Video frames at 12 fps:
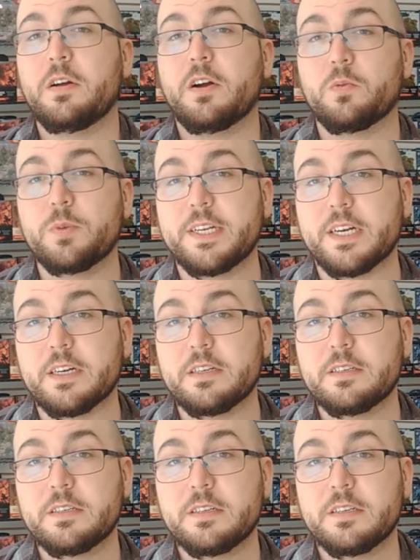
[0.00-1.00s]
Arena
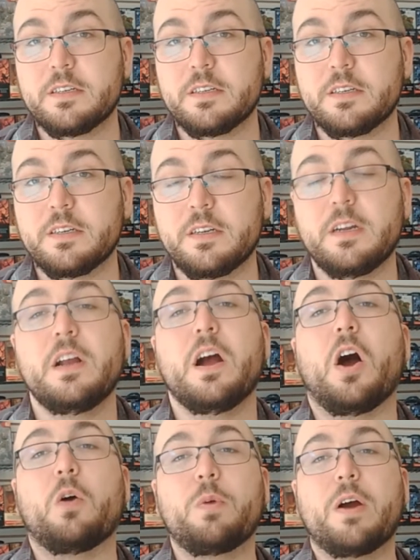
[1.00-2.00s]

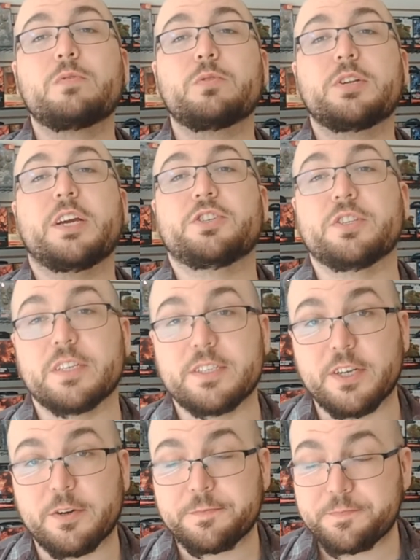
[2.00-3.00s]
around rotation this year.